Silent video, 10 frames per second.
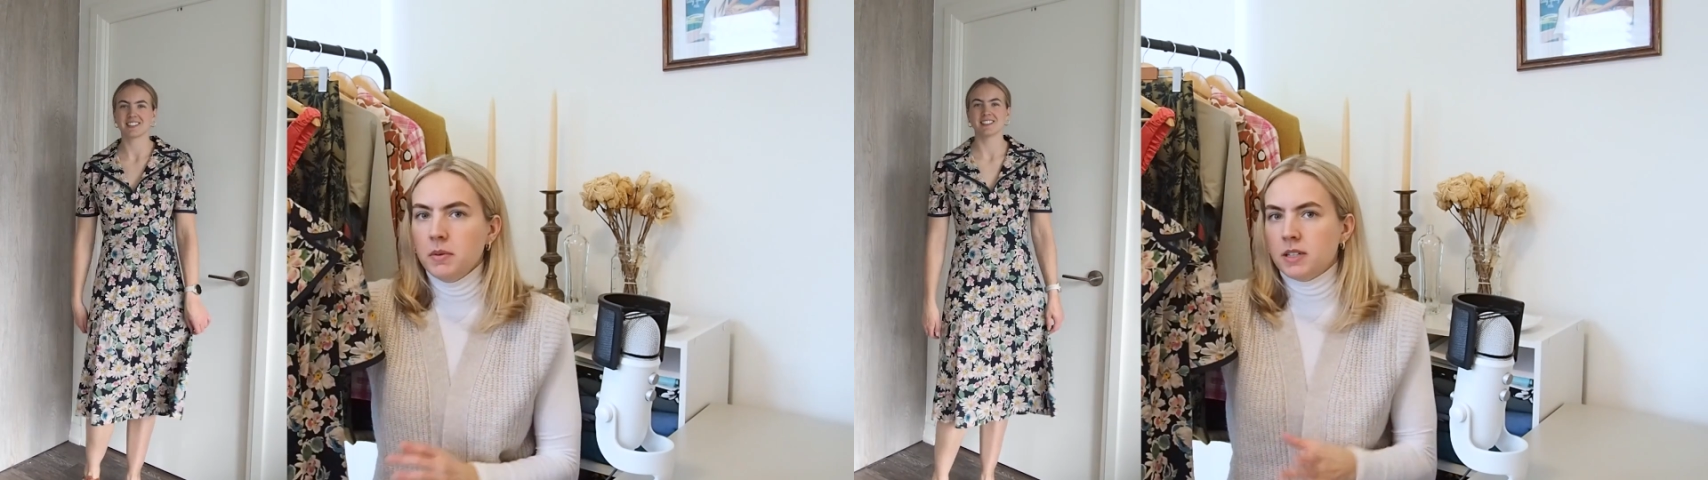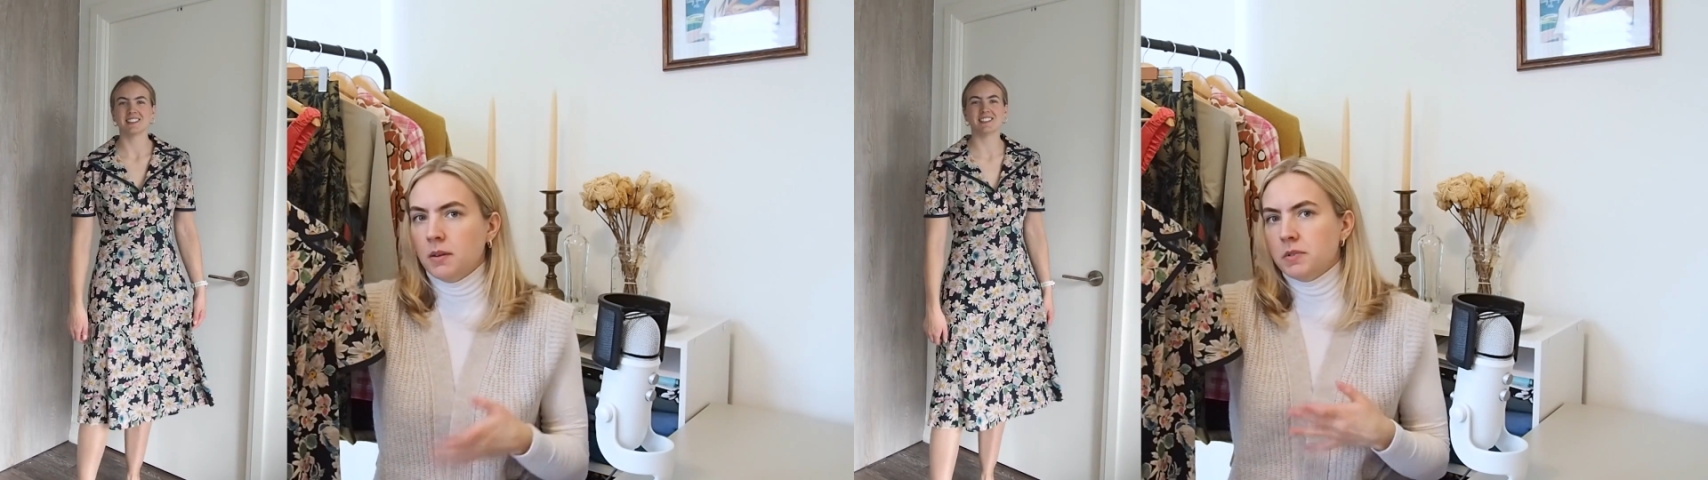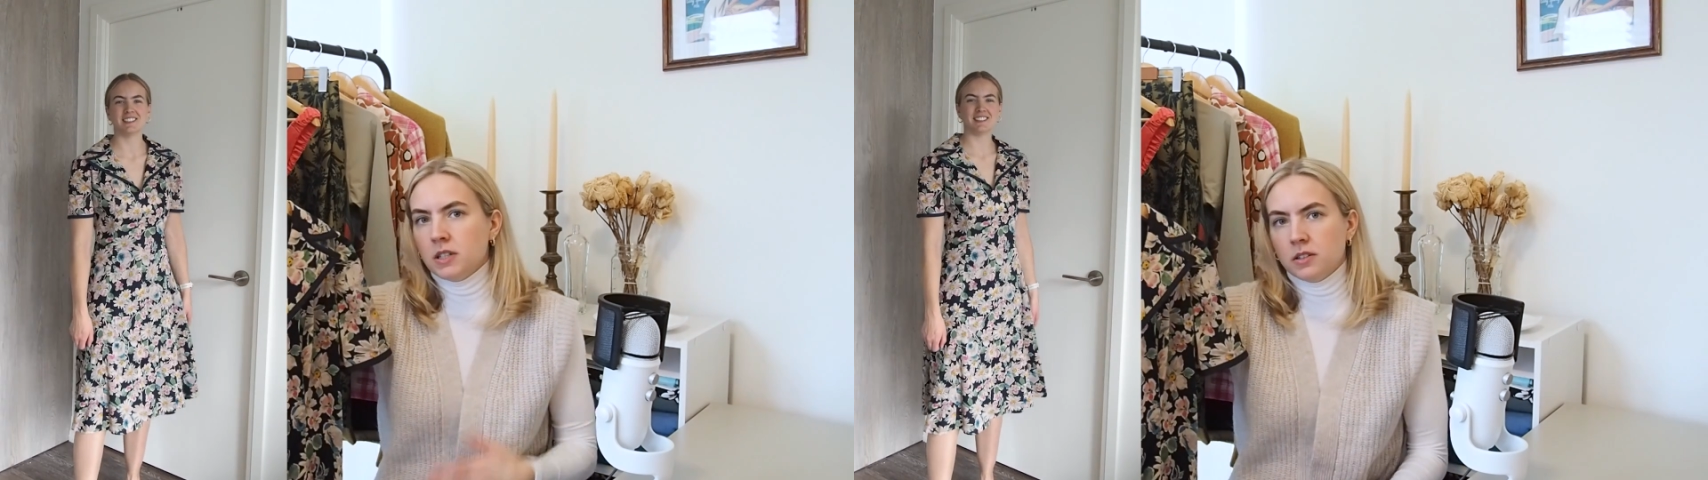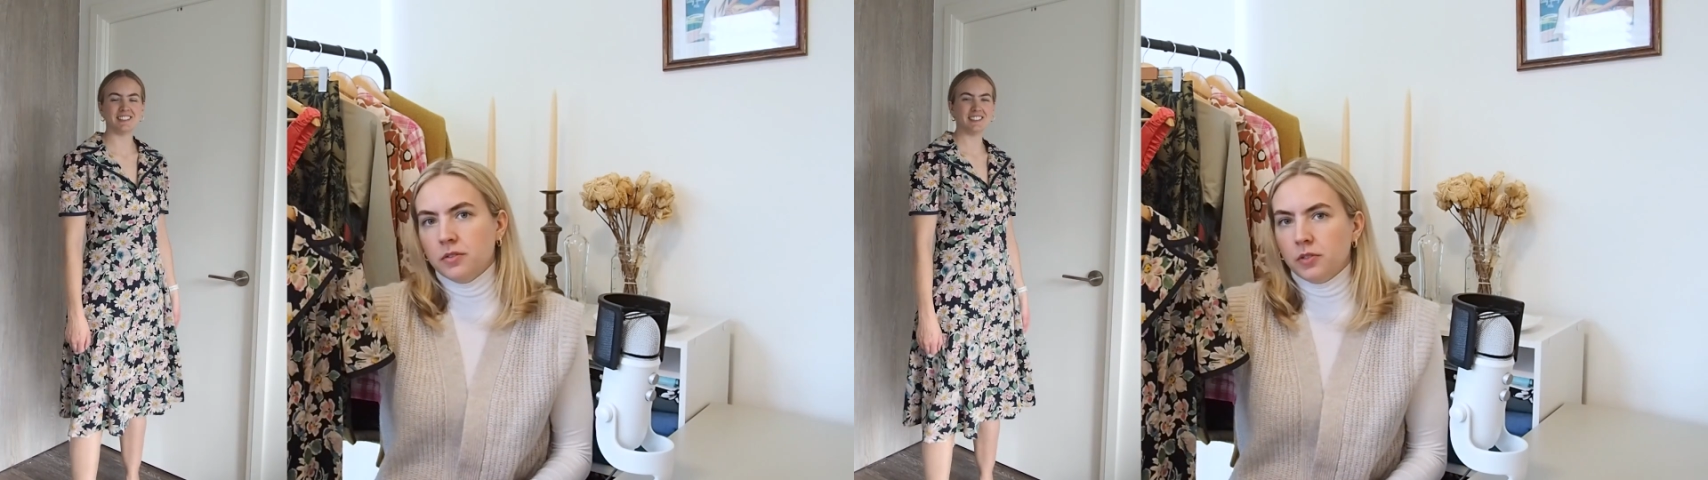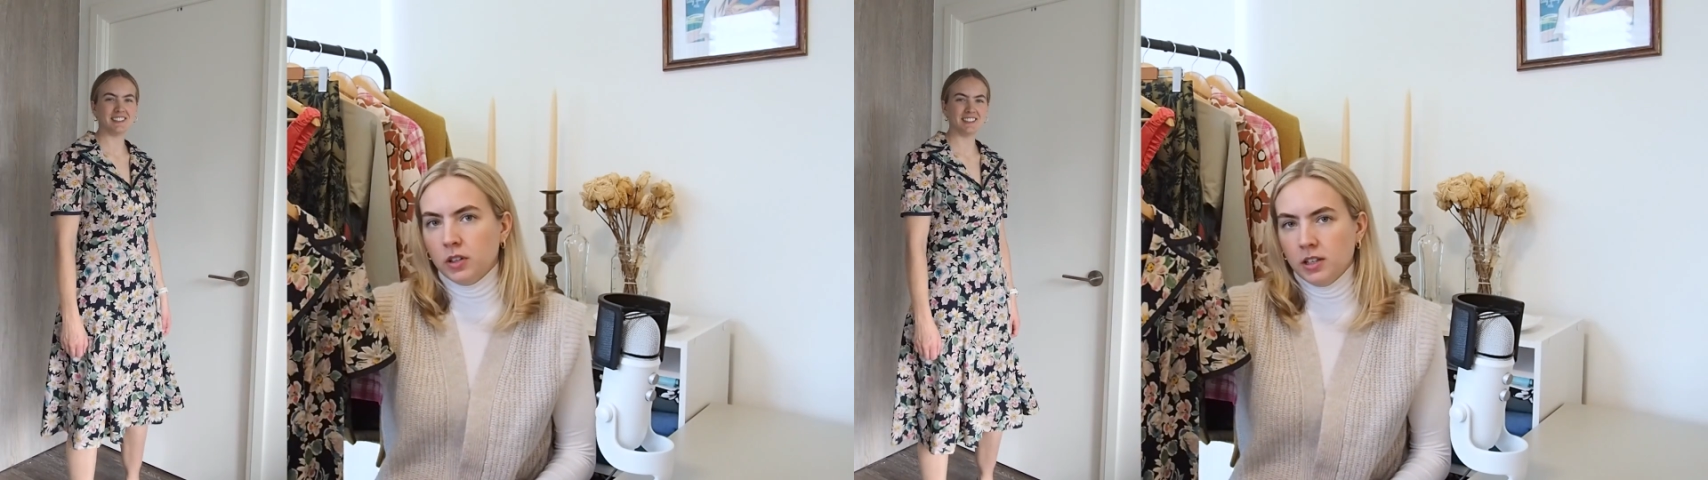attempting to
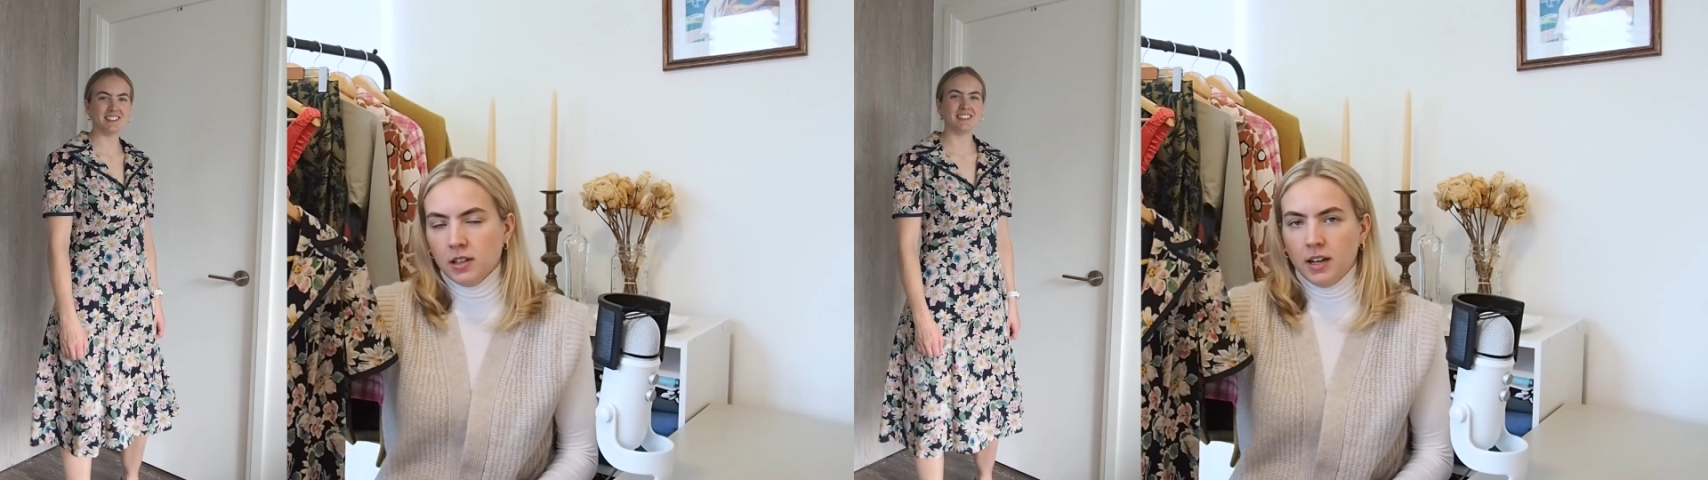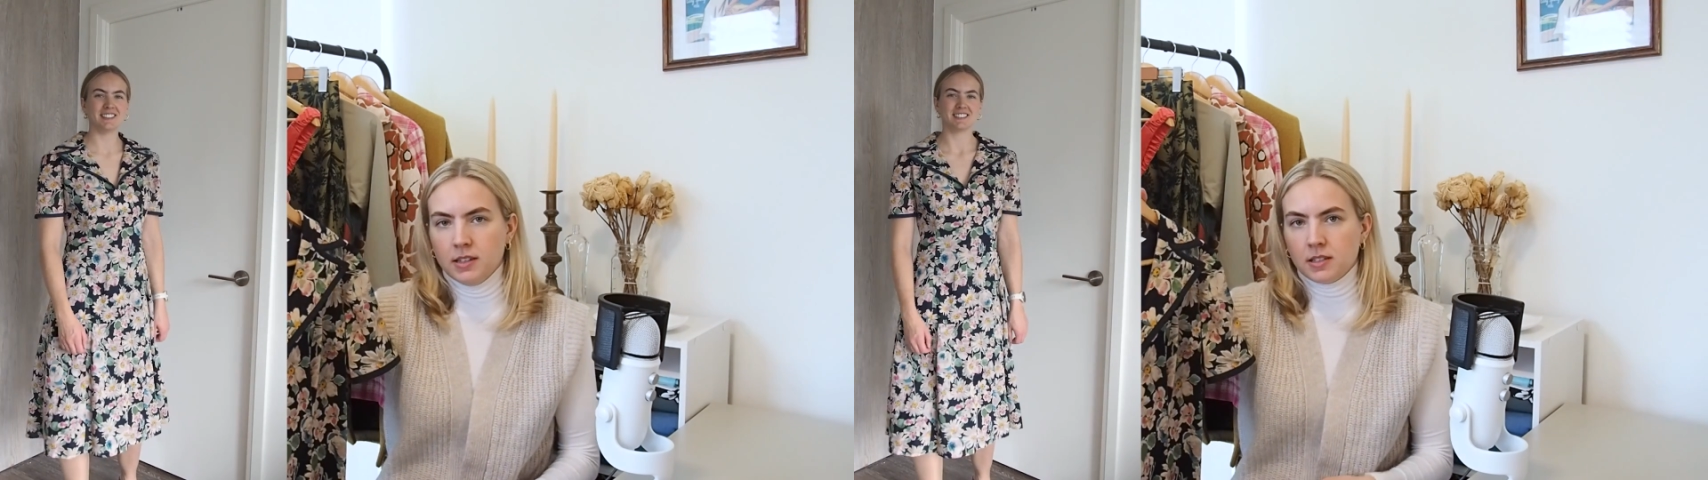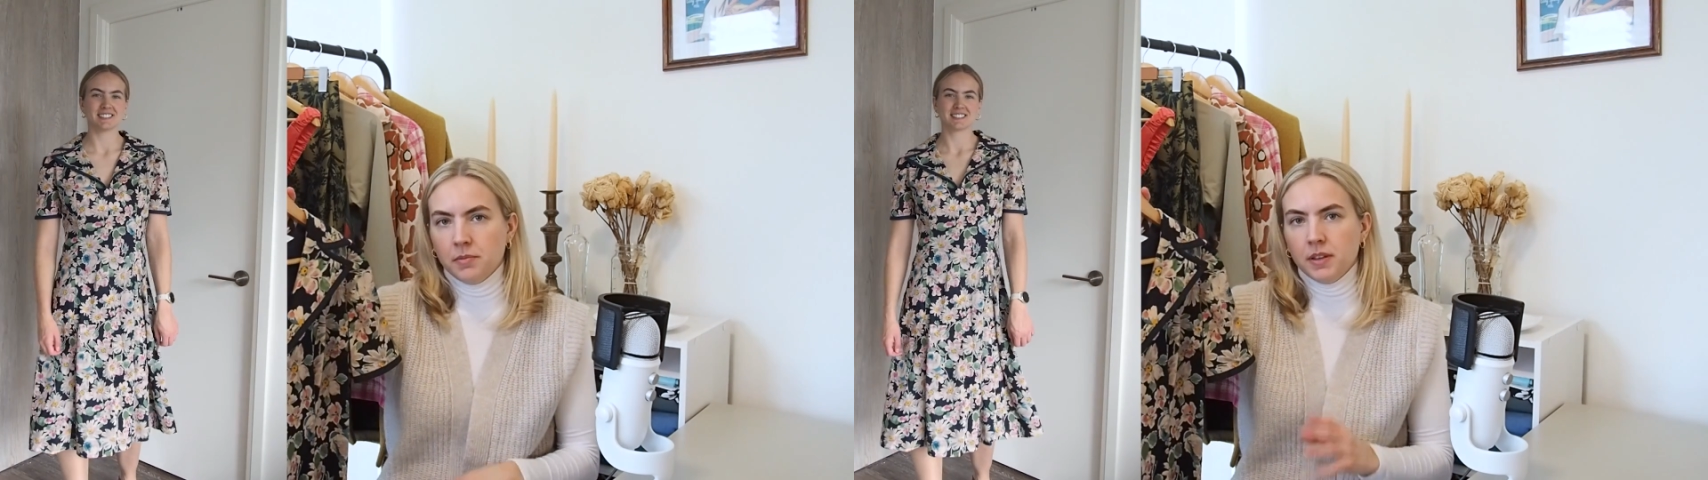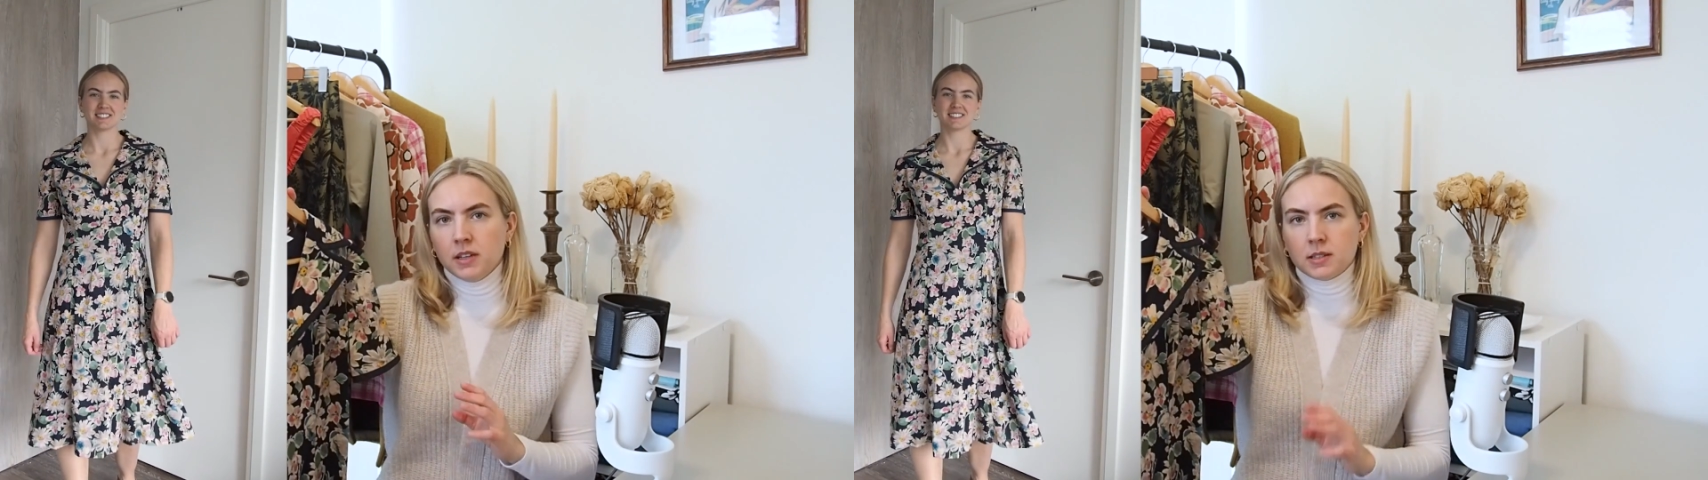fully line something,